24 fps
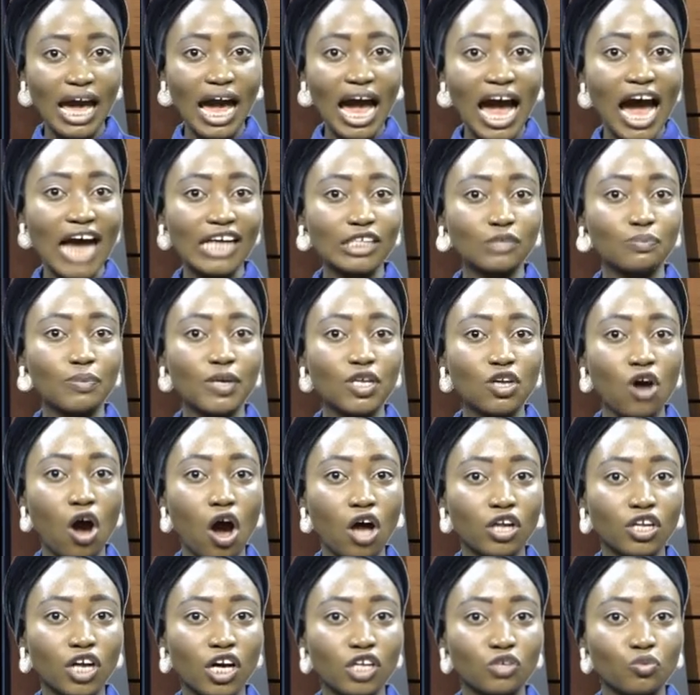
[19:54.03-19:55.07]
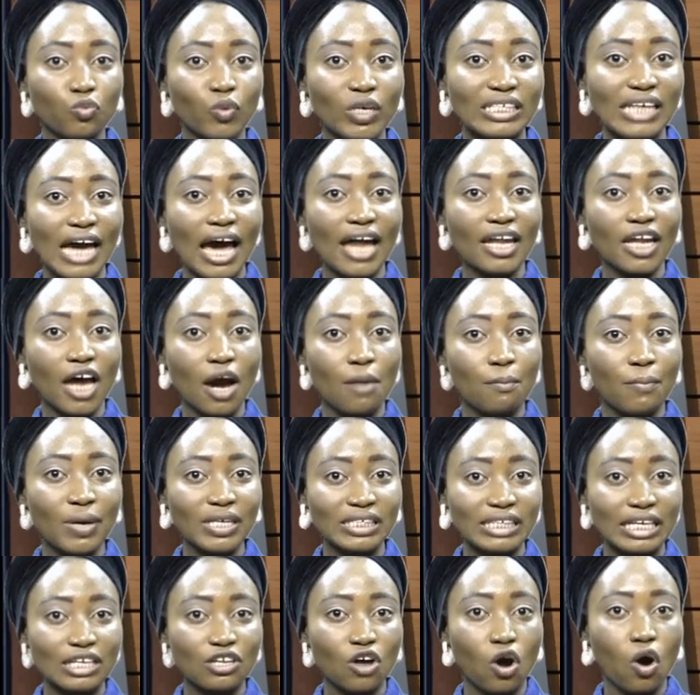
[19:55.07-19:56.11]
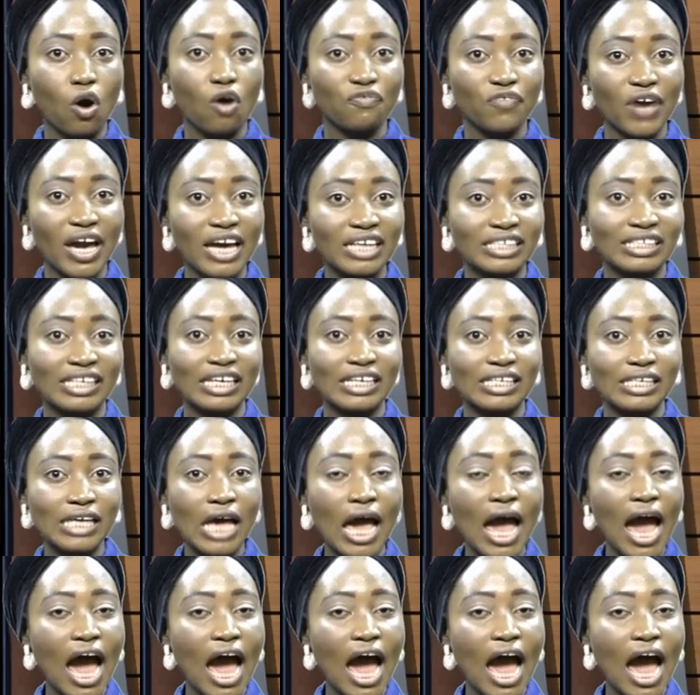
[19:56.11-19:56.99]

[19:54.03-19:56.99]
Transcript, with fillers: has been honored with an Ambassador of Ethics